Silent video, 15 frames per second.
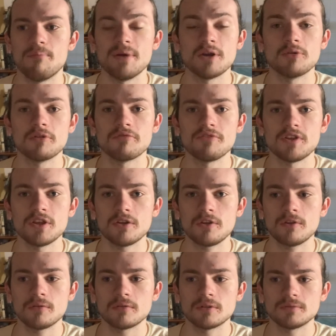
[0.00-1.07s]
big
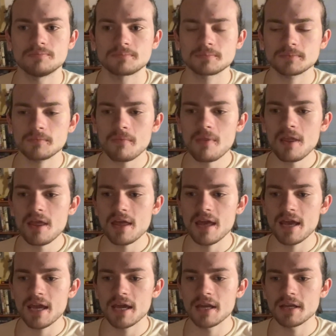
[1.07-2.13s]
reveal.
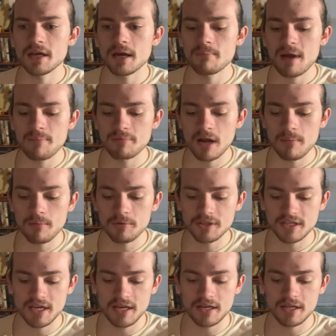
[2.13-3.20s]
And my problem with
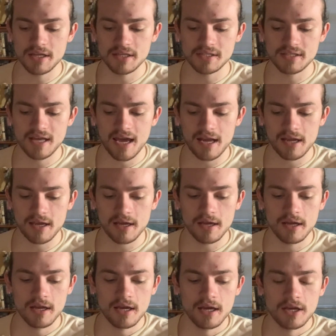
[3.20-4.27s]
the ending is that
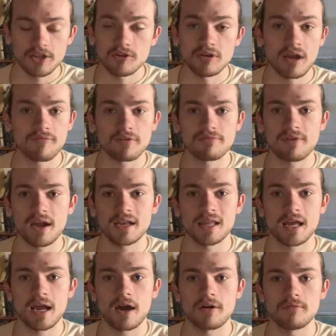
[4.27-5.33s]
you never find
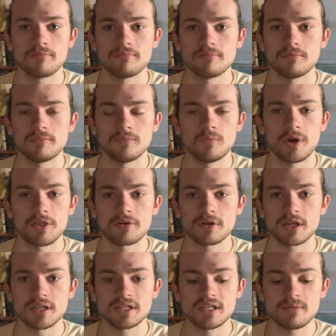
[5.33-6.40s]
that out. Whether or
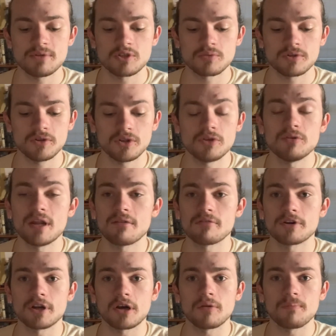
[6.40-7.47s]
not the demon's real, you
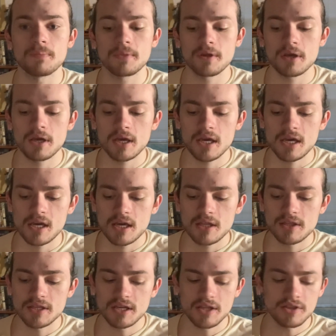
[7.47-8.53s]
never know.
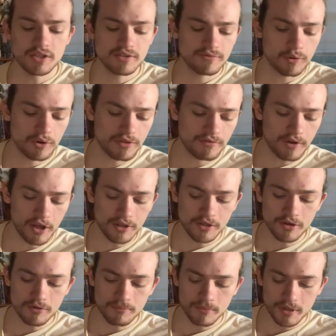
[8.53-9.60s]
In this fourth
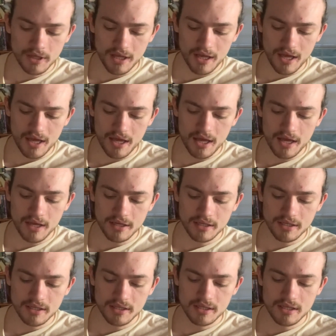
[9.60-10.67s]
volume,
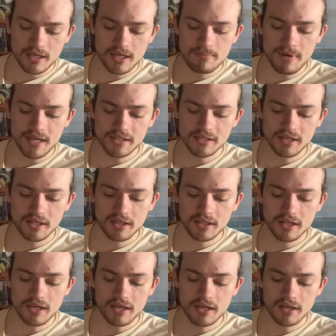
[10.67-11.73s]
he
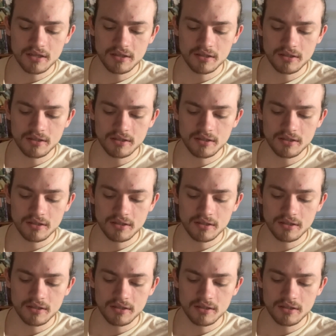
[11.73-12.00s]
basically